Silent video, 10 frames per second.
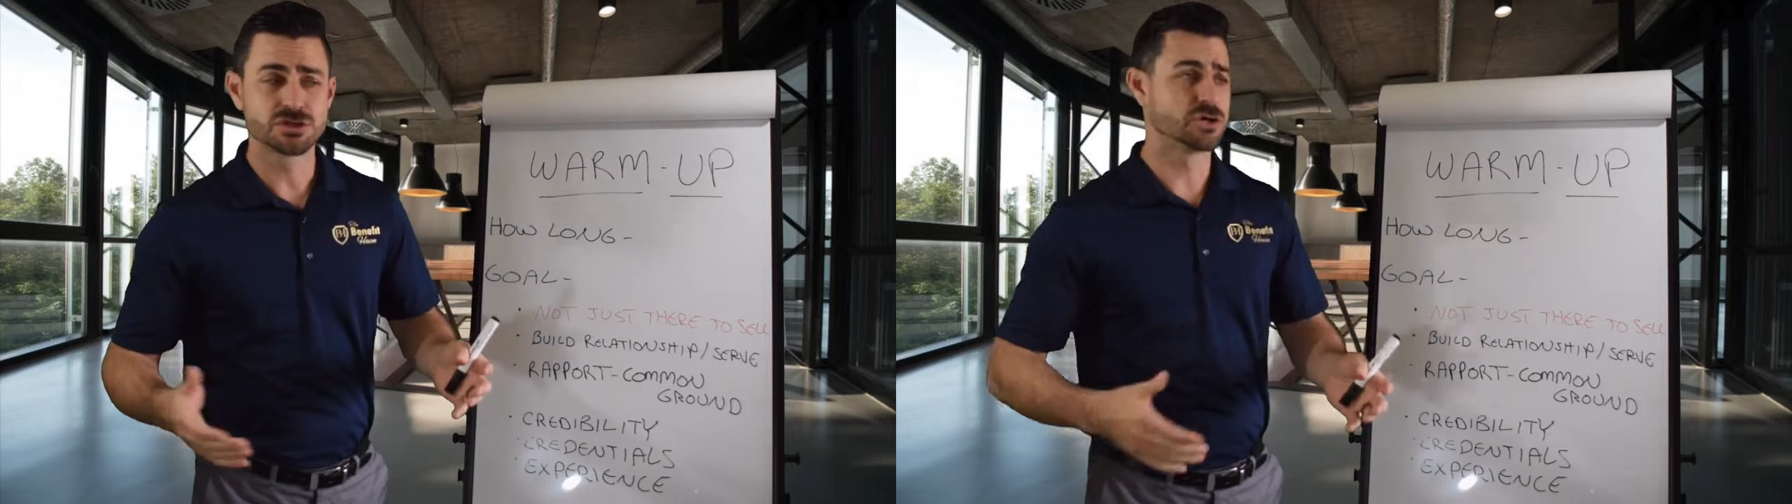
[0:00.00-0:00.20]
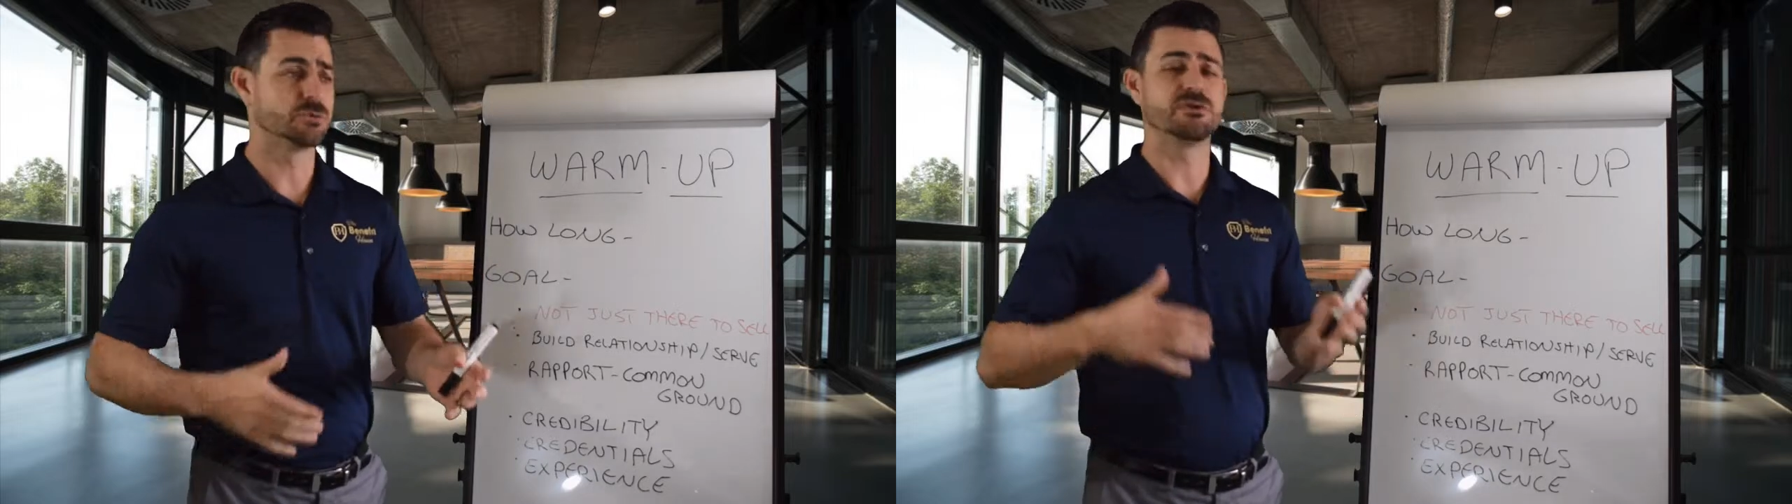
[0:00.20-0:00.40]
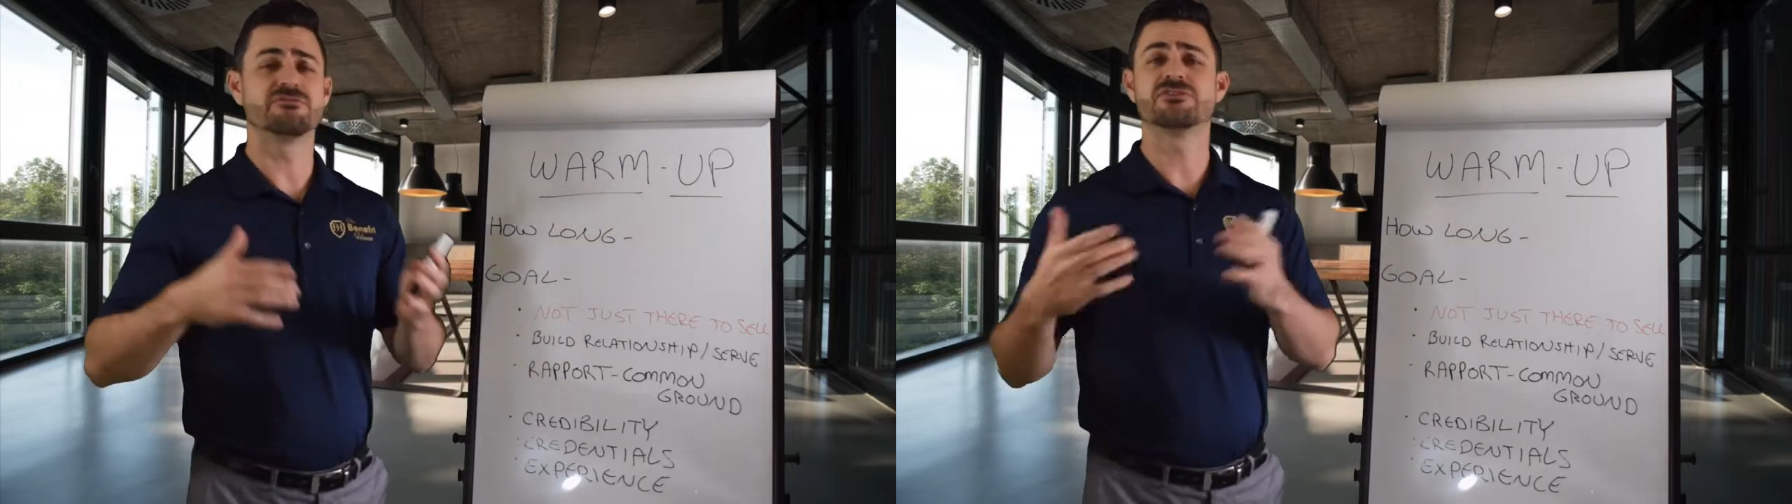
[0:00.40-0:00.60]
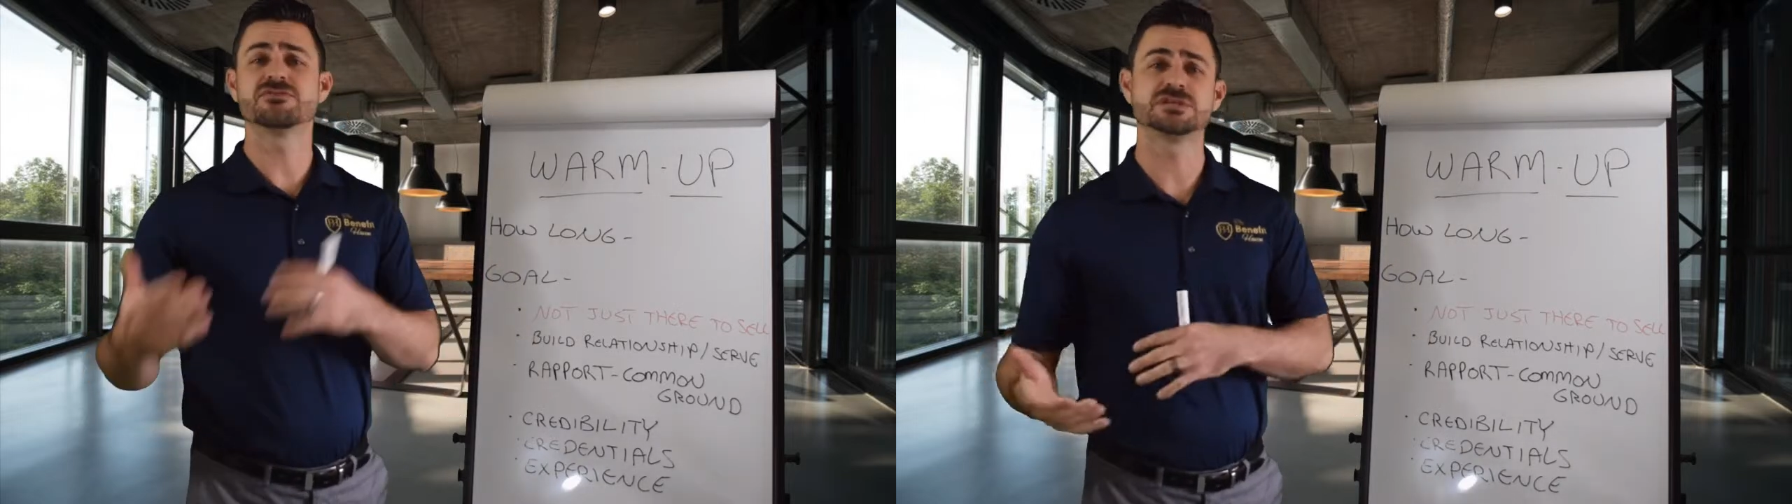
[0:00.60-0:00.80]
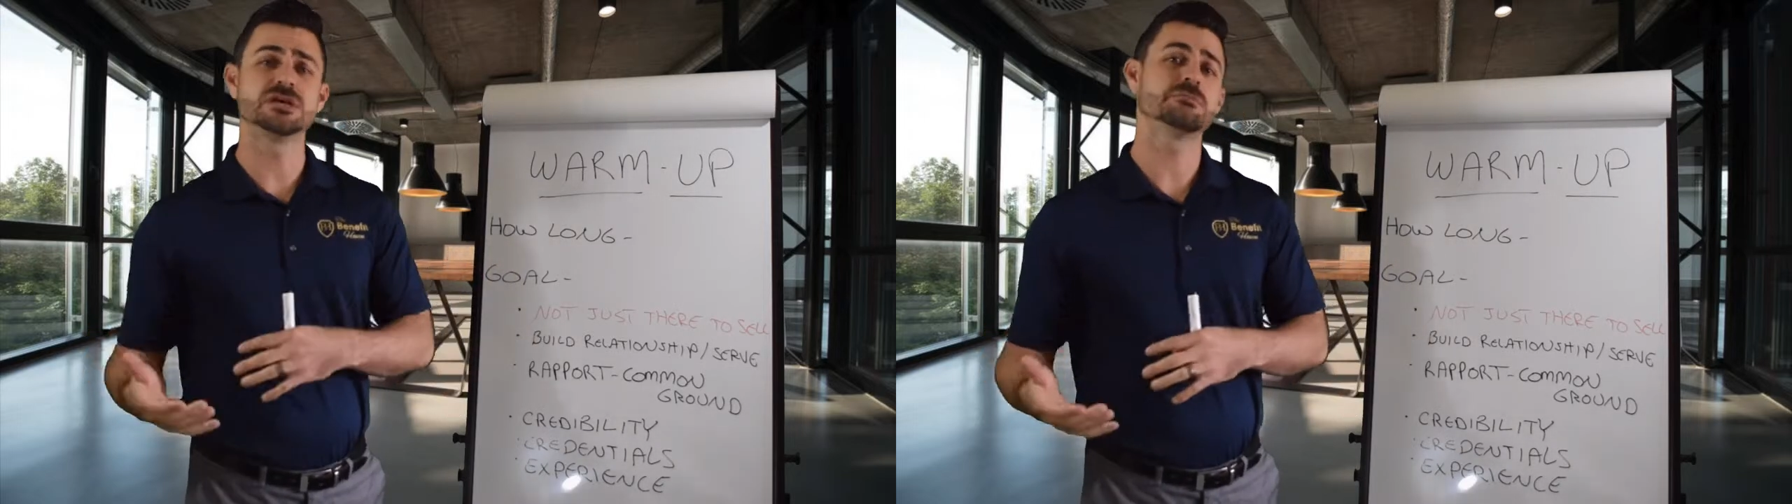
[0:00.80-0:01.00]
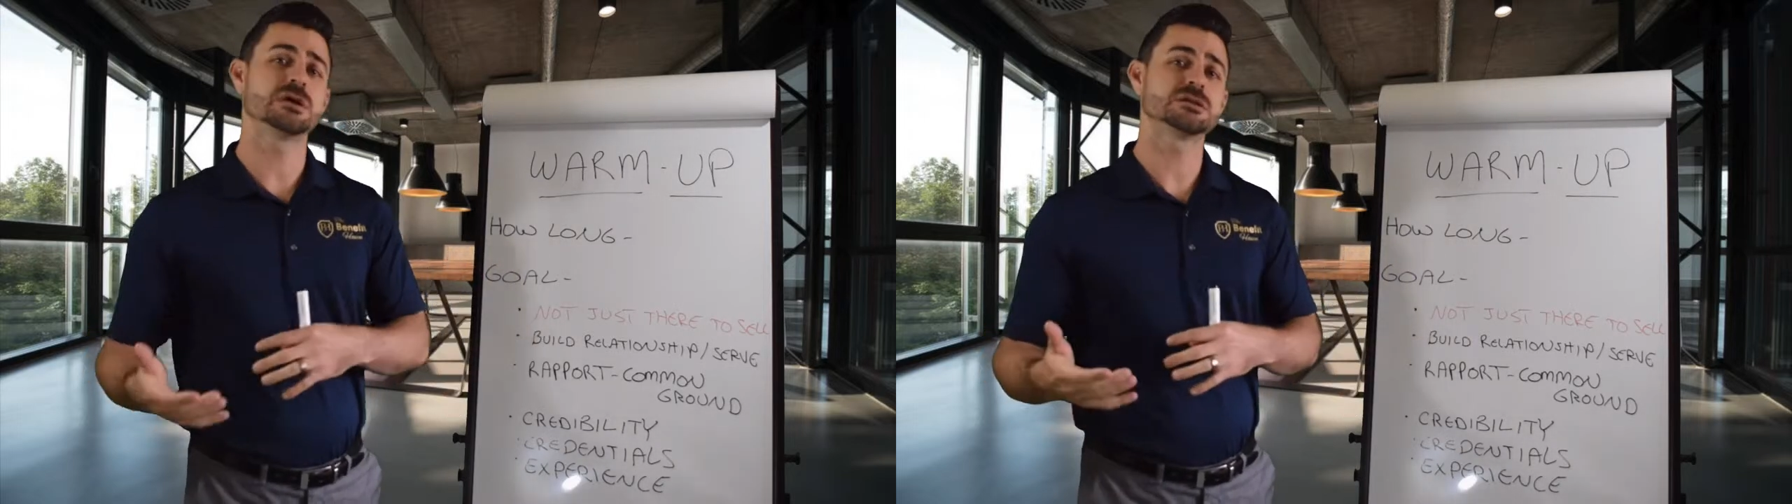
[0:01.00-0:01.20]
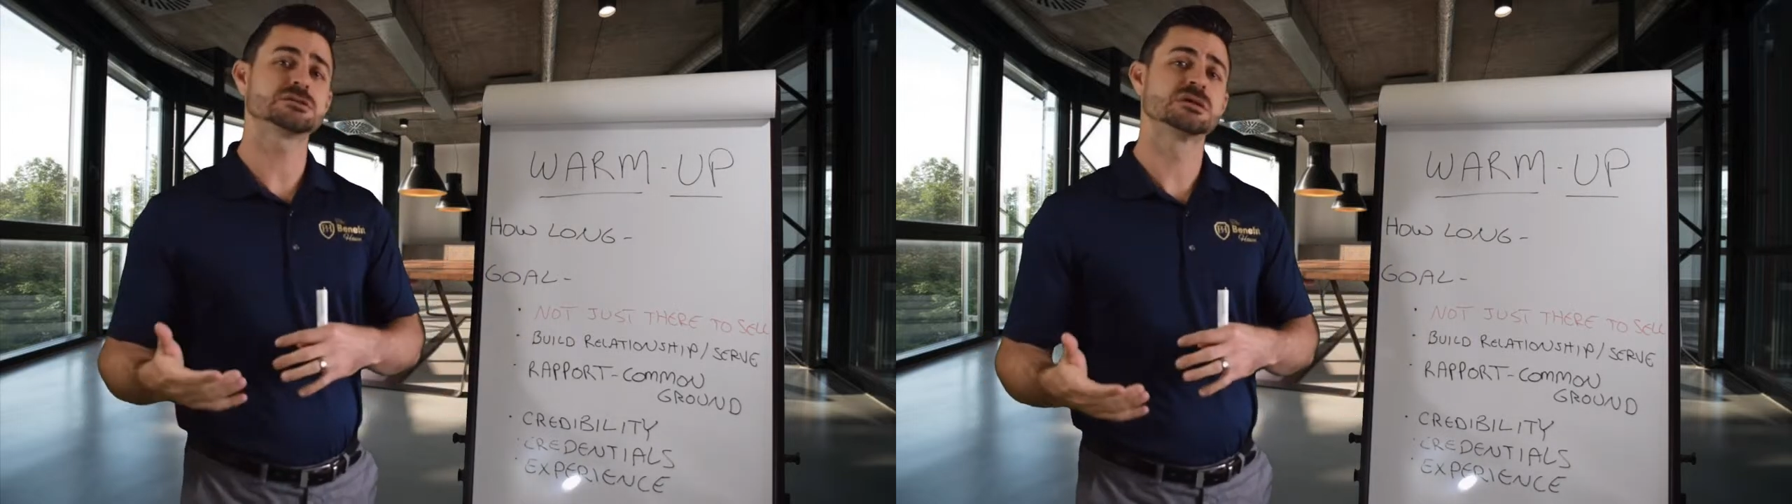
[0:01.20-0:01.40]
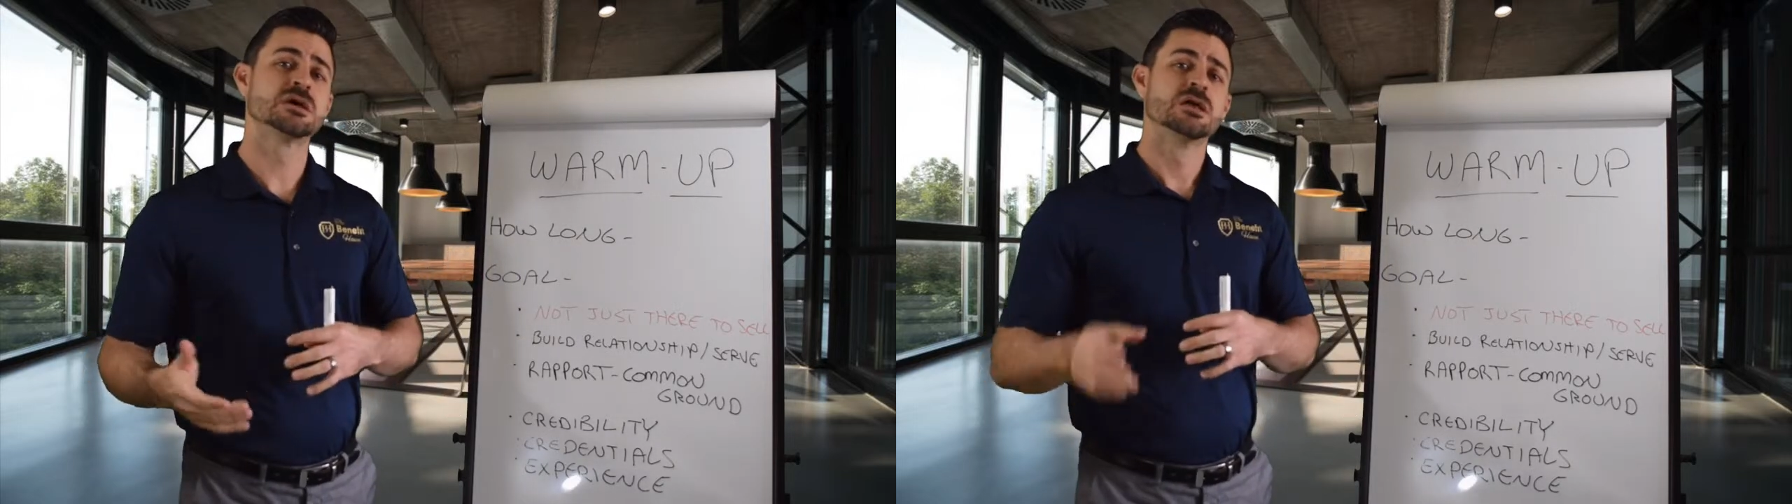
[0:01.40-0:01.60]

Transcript: it could be 15 minutes.